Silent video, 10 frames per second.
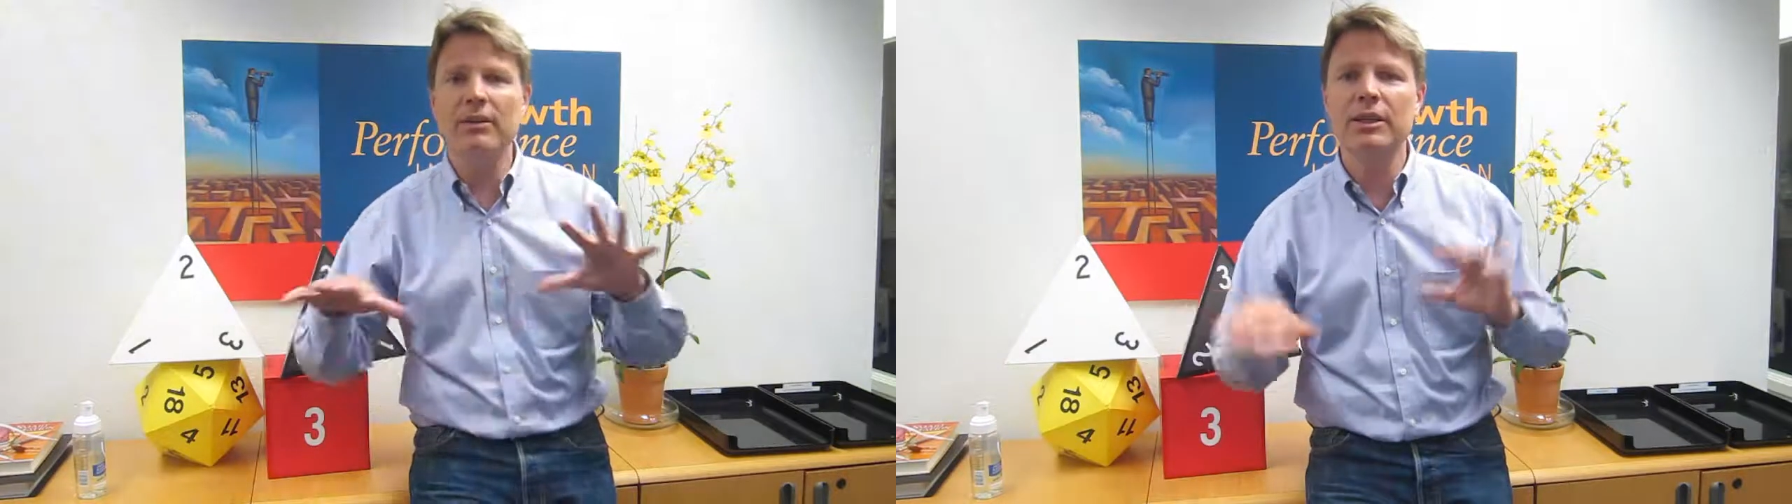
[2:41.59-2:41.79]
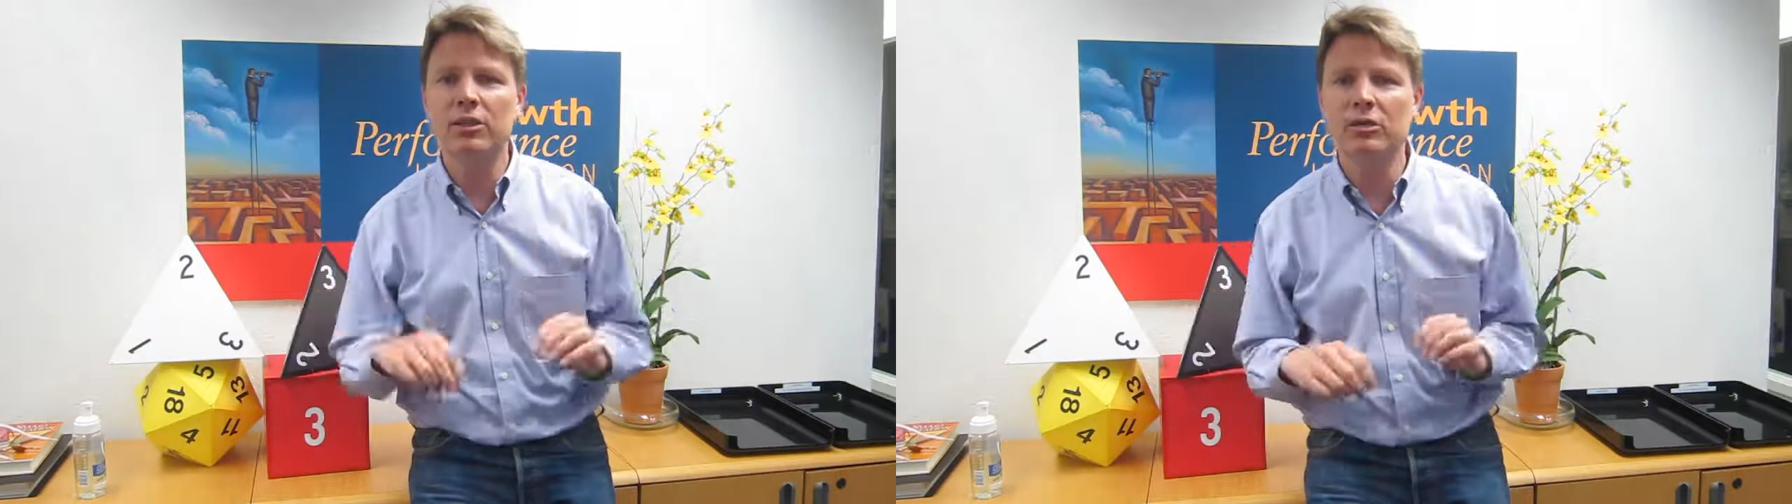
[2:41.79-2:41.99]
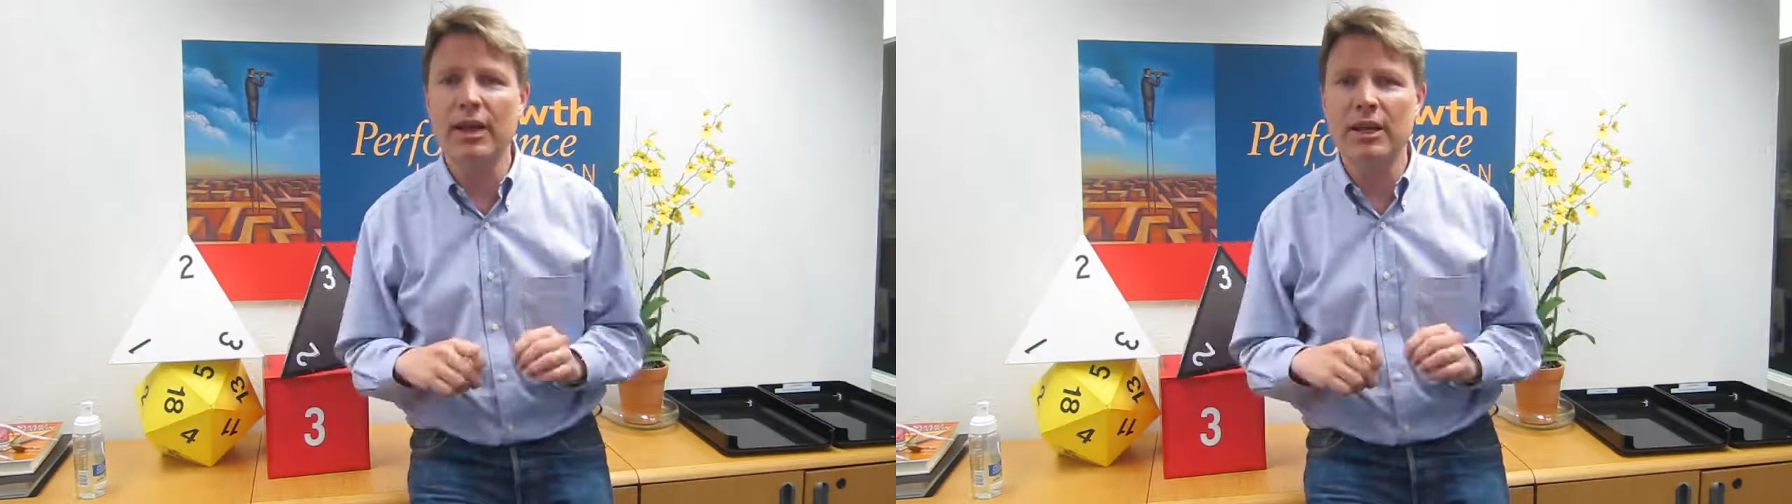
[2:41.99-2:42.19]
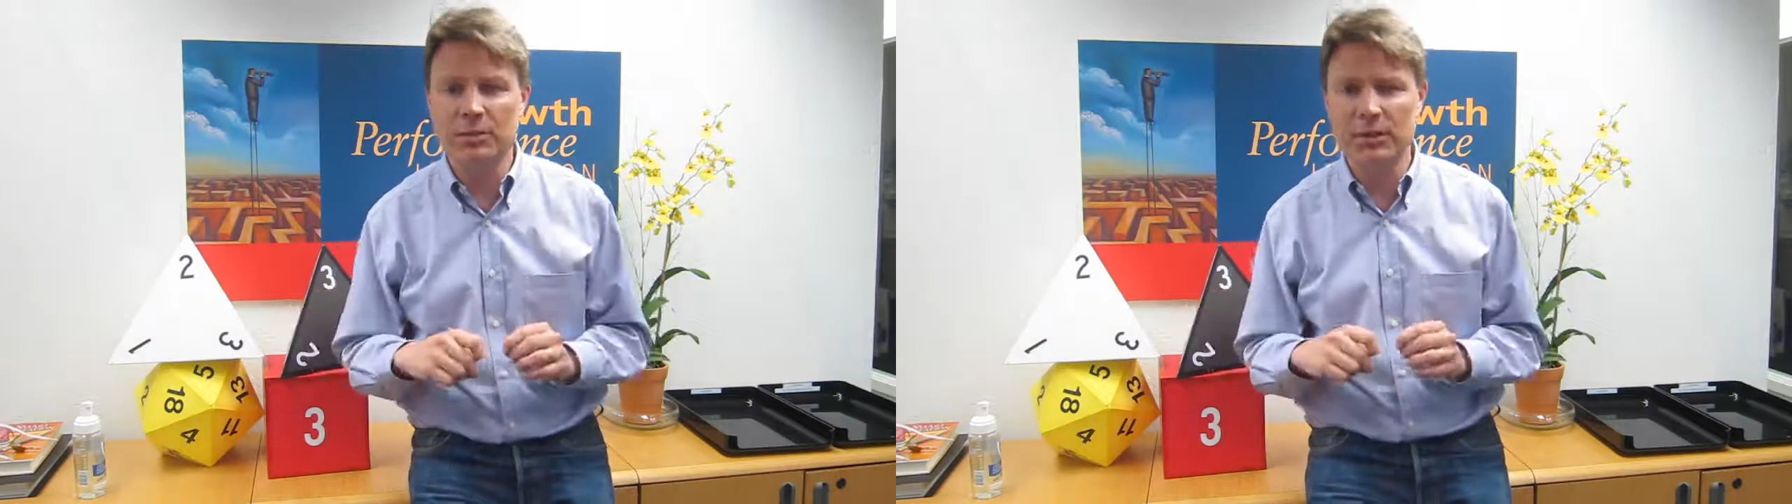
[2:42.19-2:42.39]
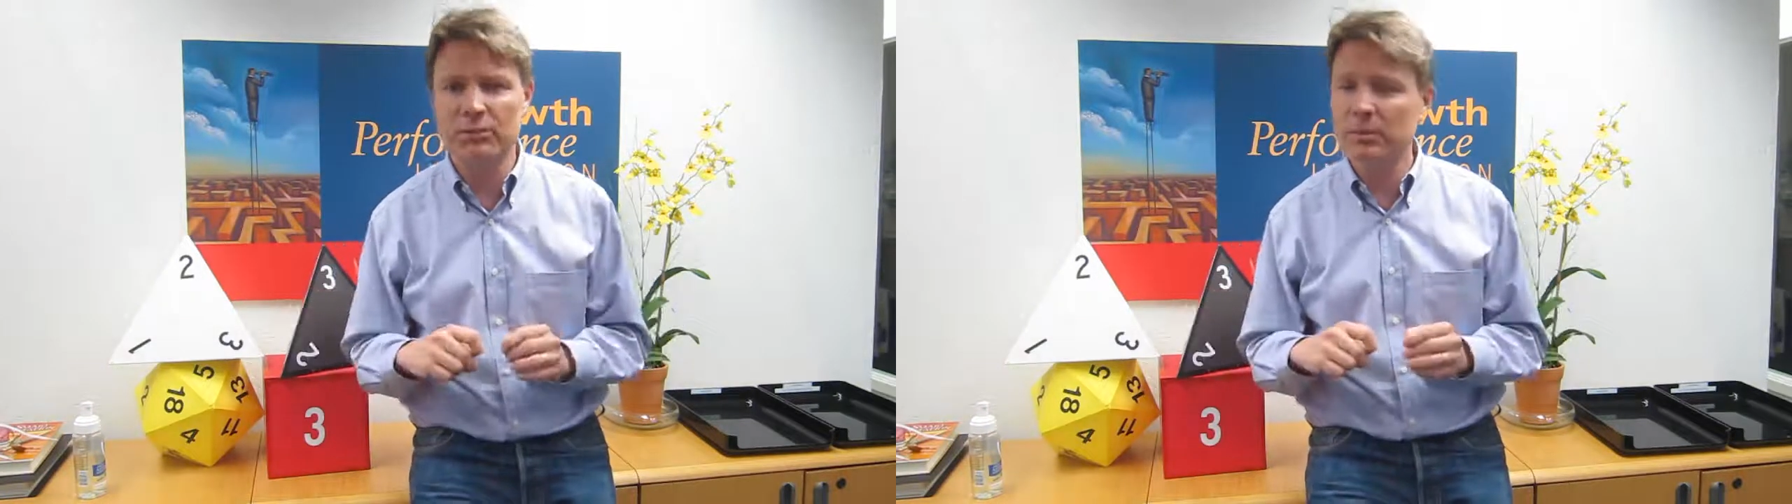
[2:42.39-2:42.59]
and contrast what
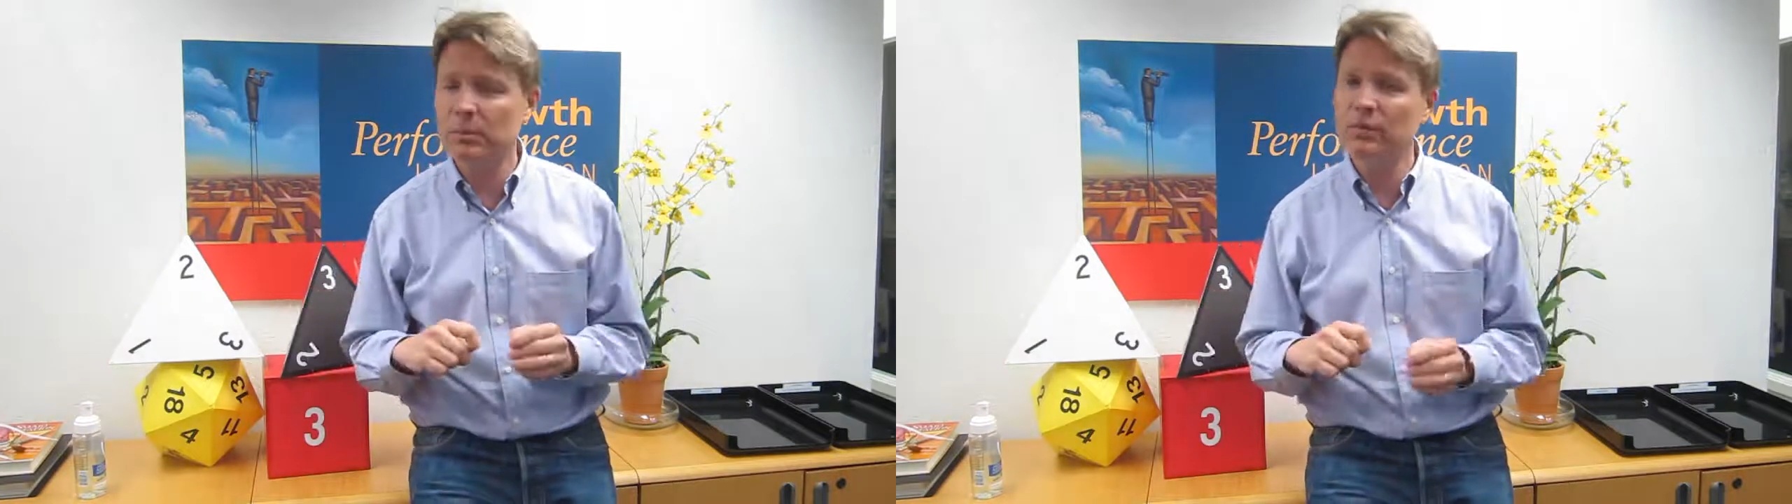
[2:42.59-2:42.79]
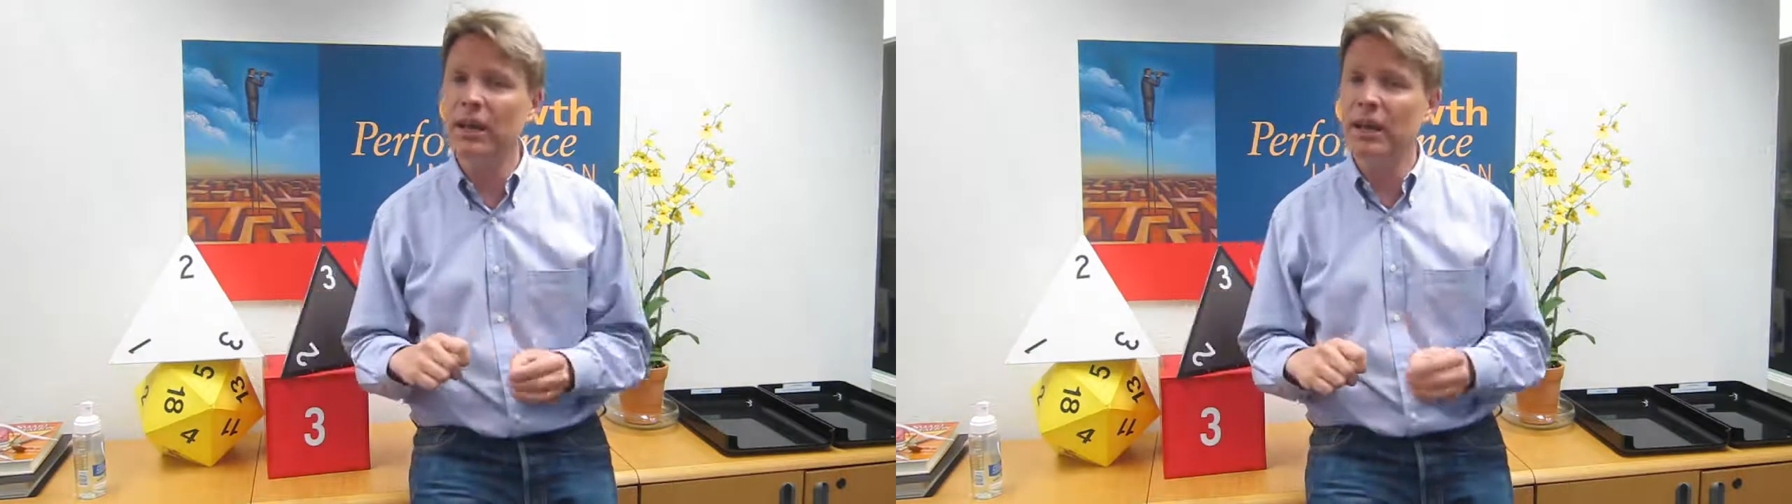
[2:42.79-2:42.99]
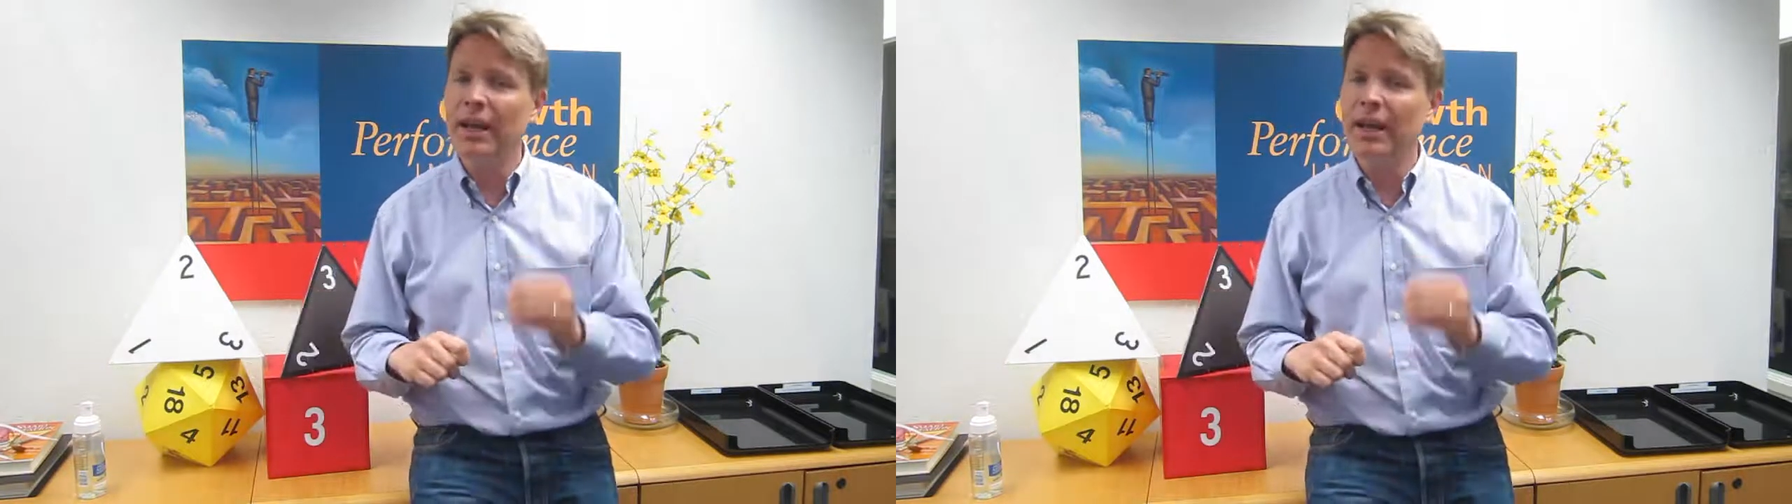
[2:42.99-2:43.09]
different people have done